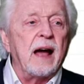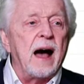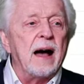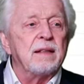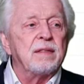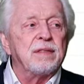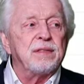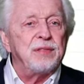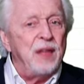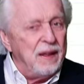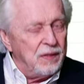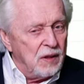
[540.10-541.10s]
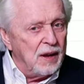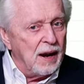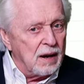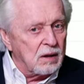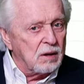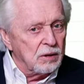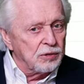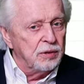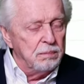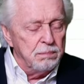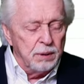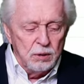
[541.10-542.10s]
I think the article's
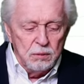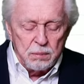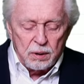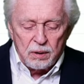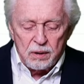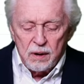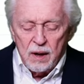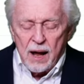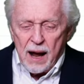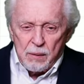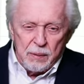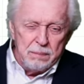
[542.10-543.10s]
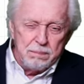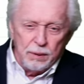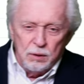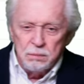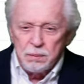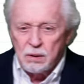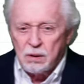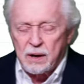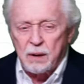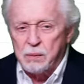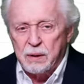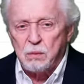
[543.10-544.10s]
in Bloomberg. I read Bloomberg,
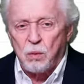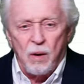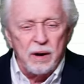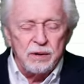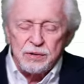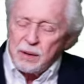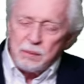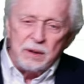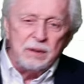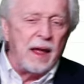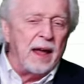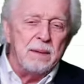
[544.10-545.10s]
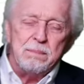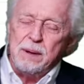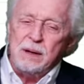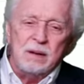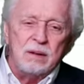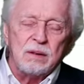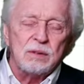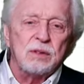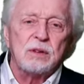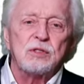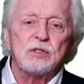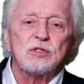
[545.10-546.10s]
I read Reuters, I read A P. There,
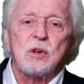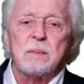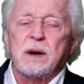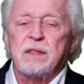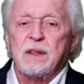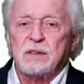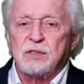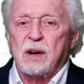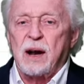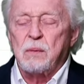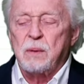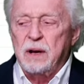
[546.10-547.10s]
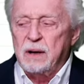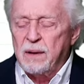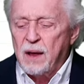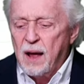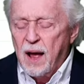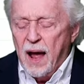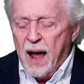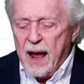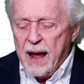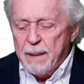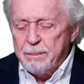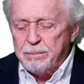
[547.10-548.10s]
there's just so many things that I read.
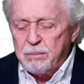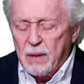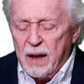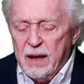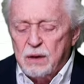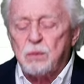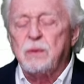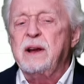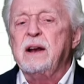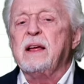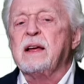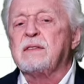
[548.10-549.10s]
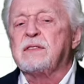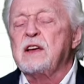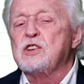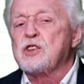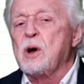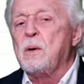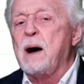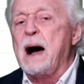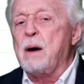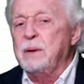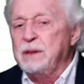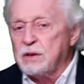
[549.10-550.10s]
And in reading it, they show
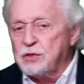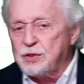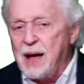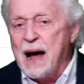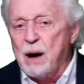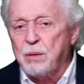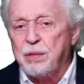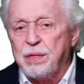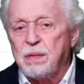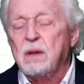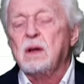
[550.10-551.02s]
how in the South,